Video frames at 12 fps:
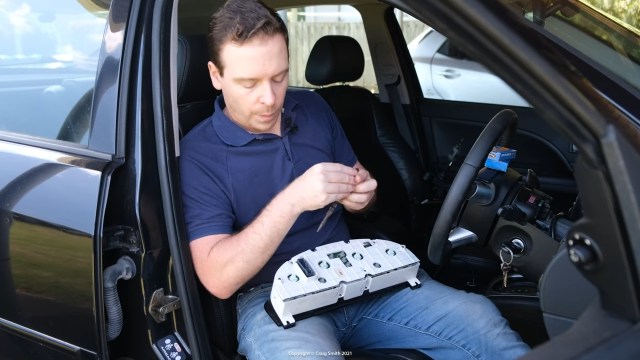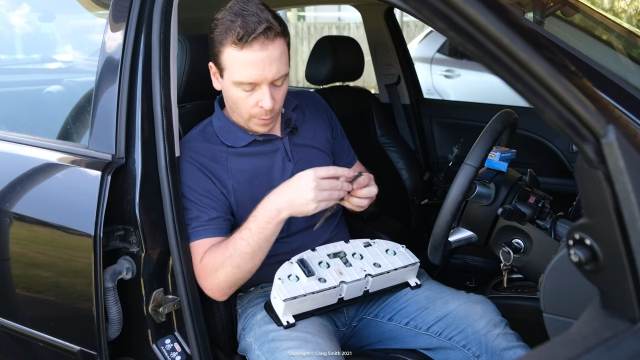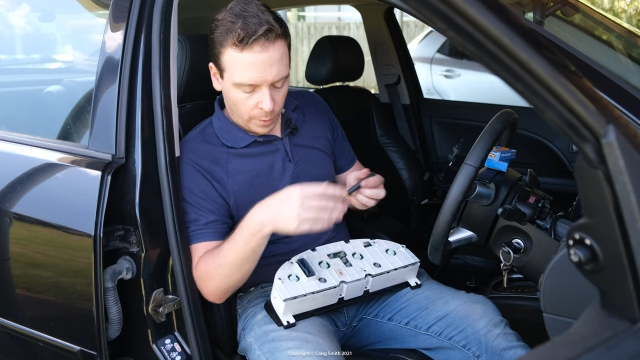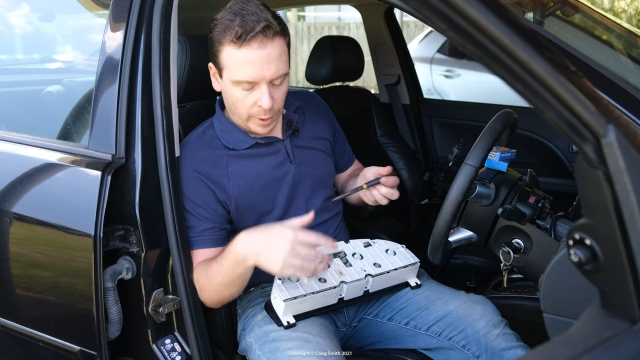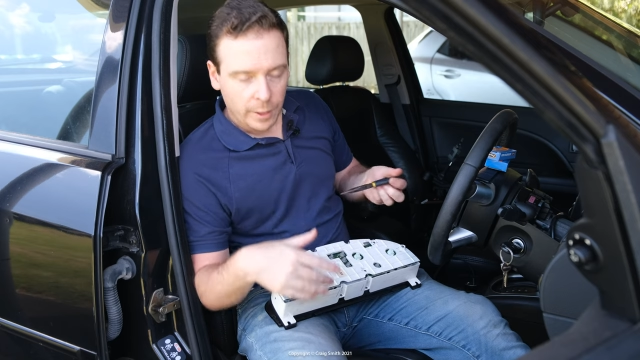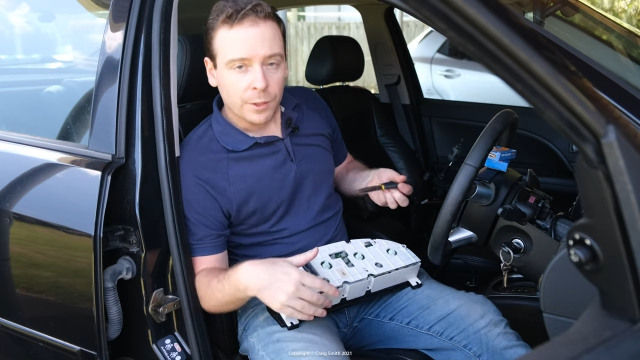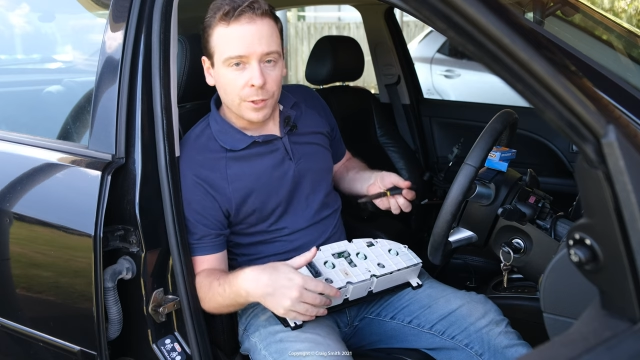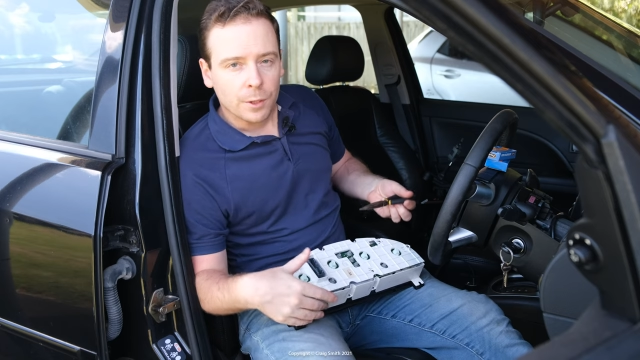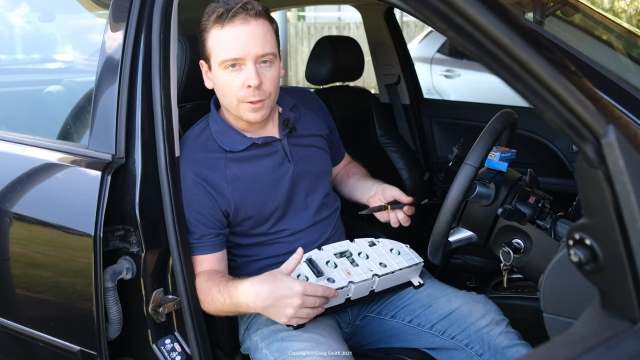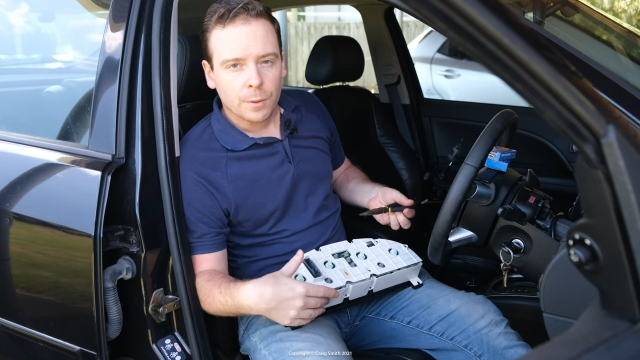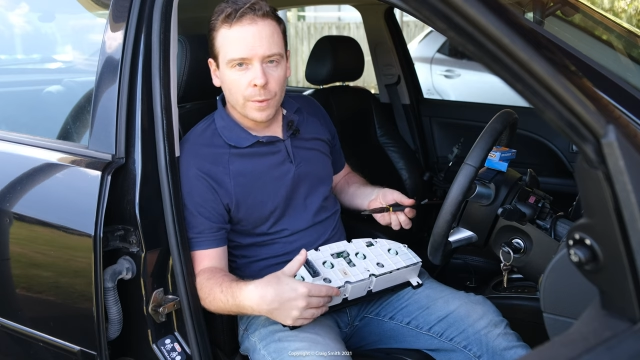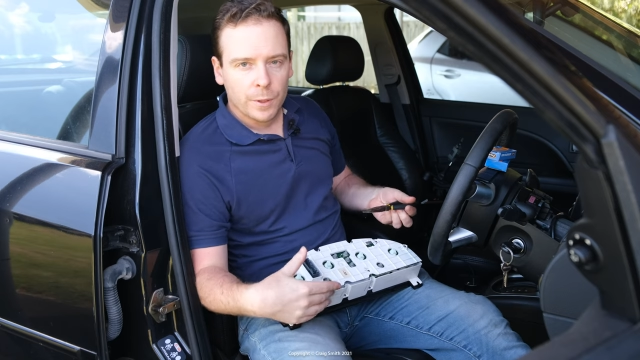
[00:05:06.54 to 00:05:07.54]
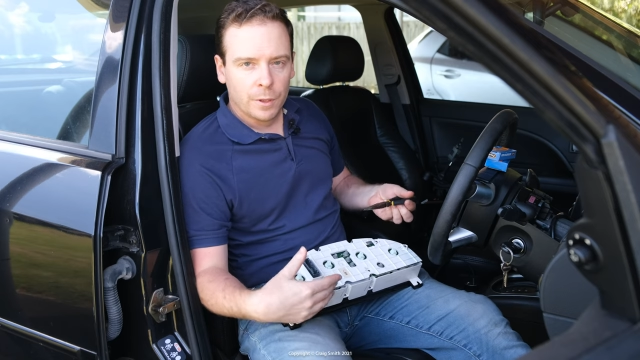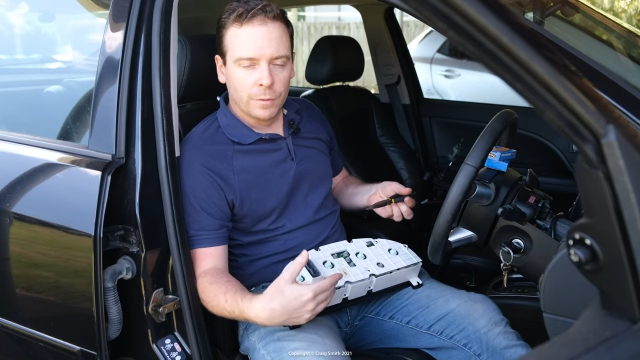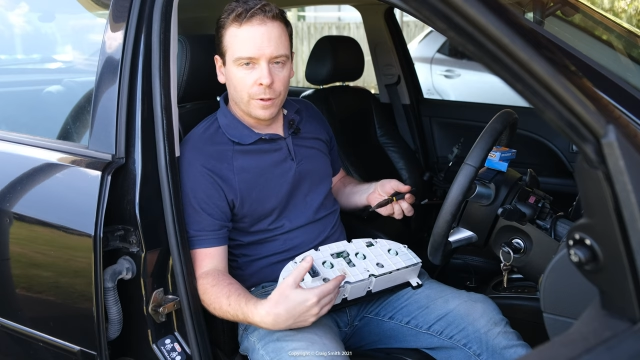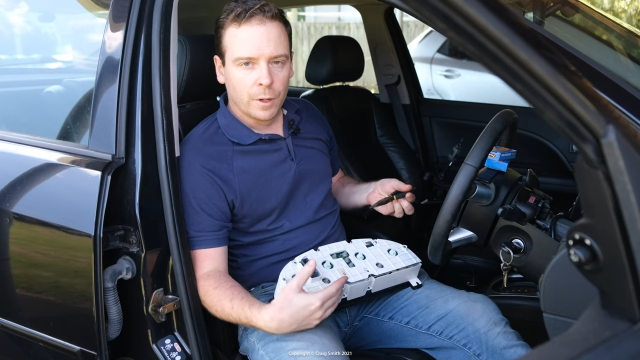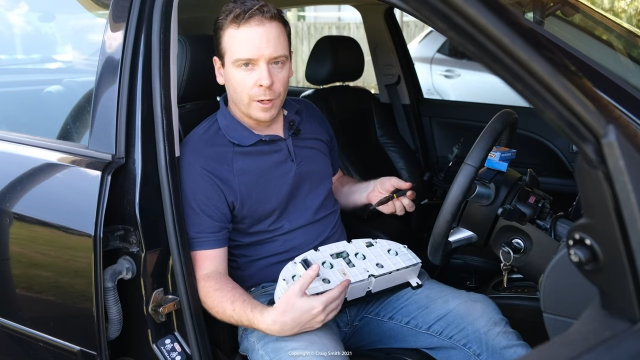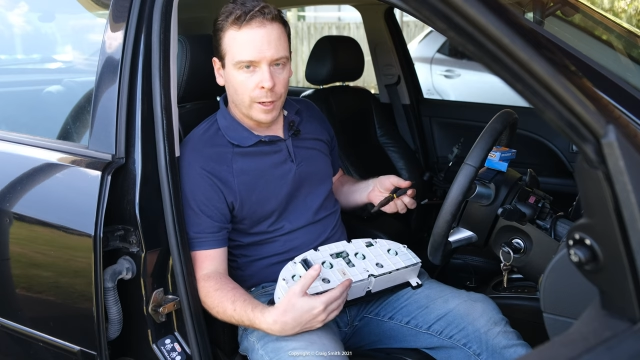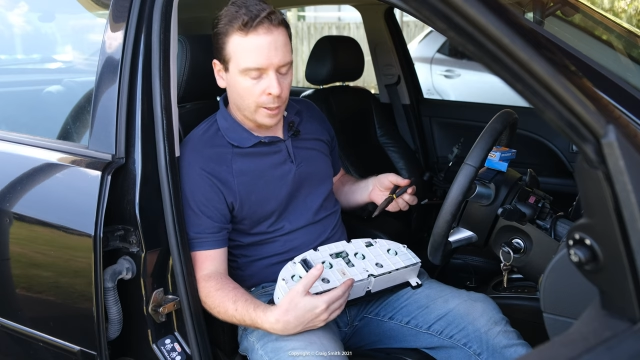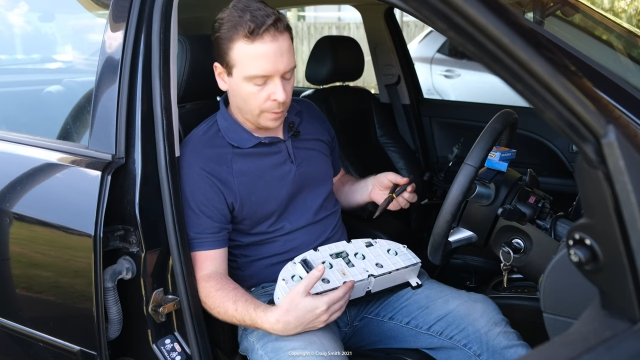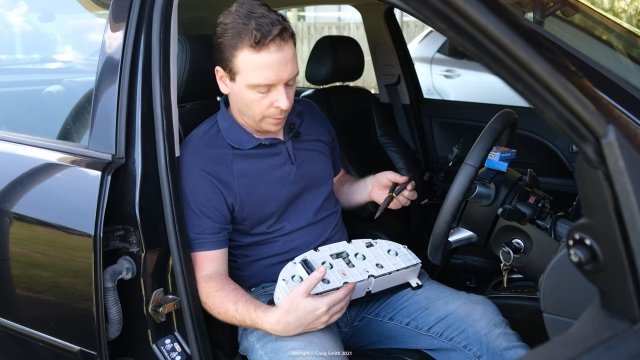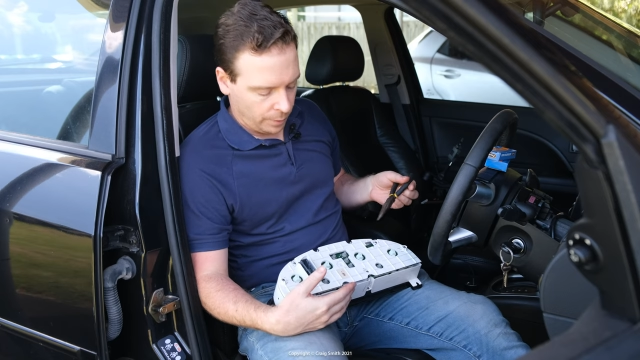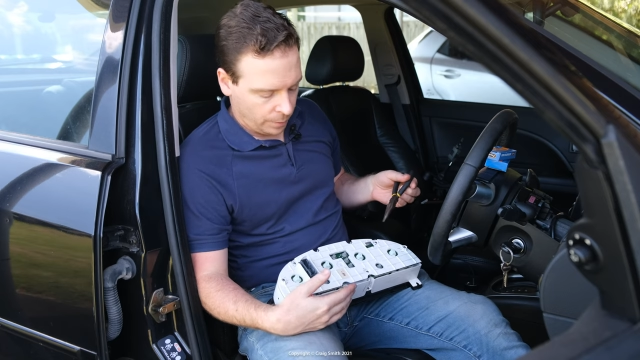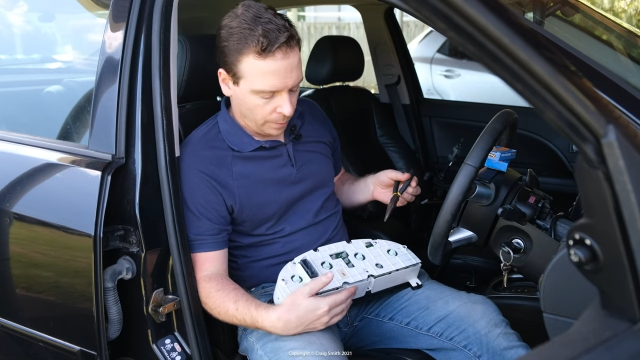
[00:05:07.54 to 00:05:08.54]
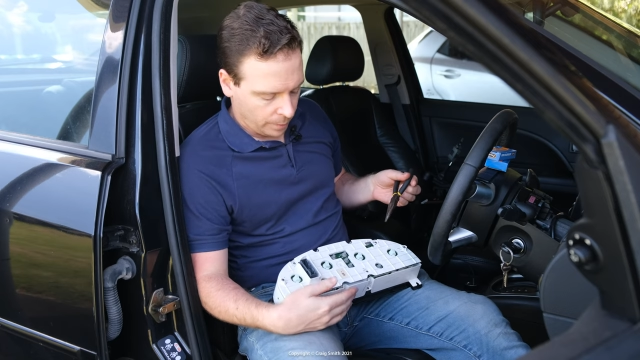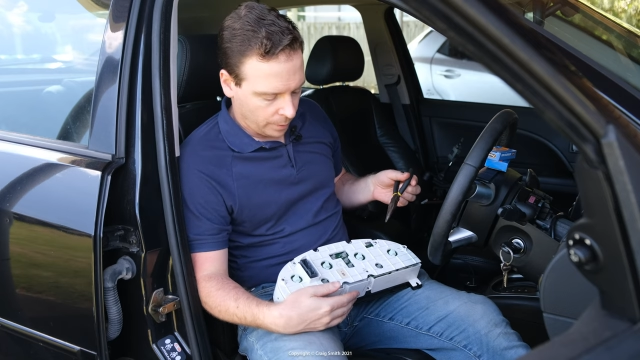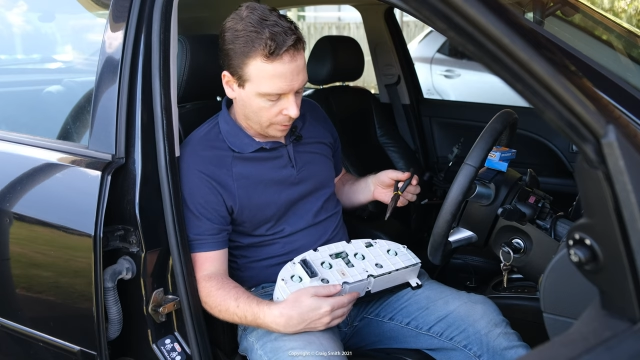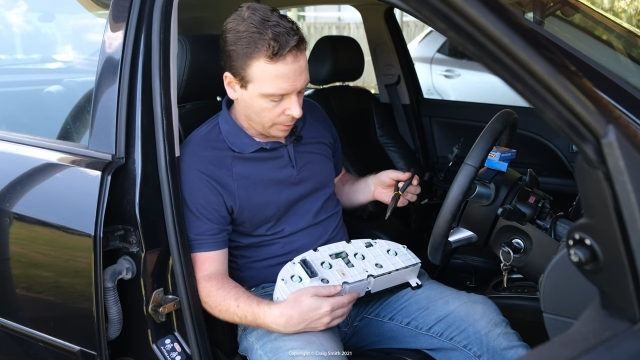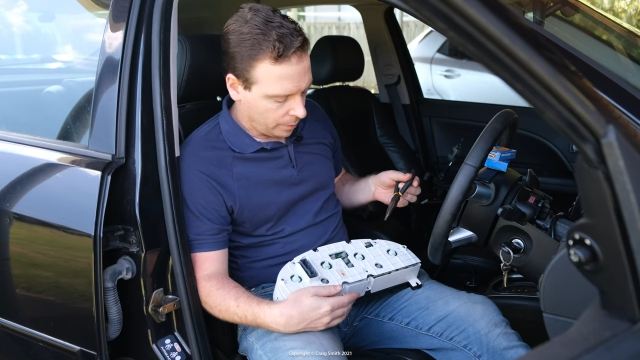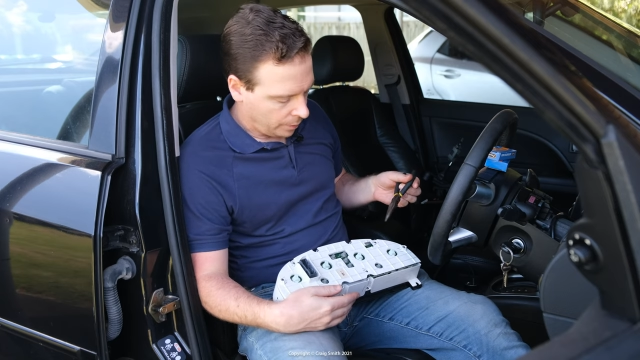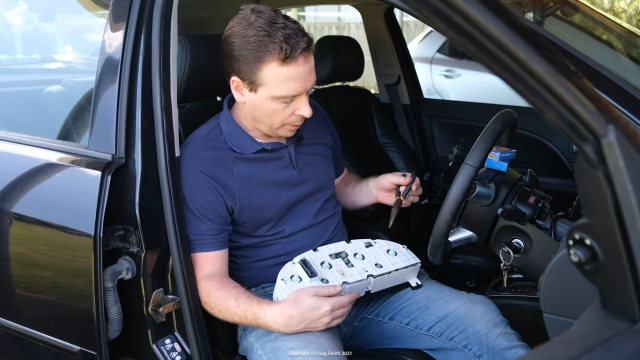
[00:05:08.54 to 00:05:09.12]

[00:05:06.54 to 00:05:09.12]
Okay, so when you've got it out, you uh,